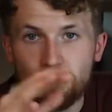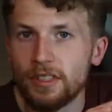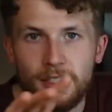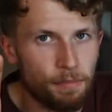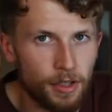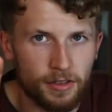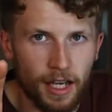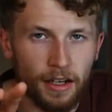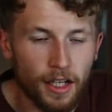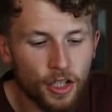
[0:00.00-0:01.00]
Simple as
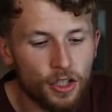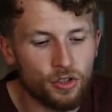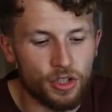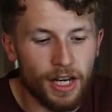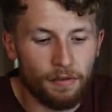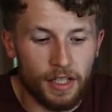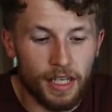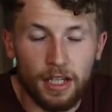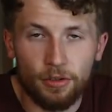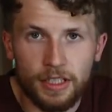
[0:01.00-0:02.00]
that. So you'd have your
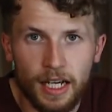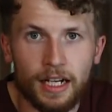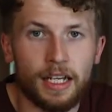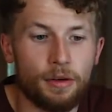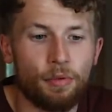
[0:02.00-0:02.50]
calorie target, your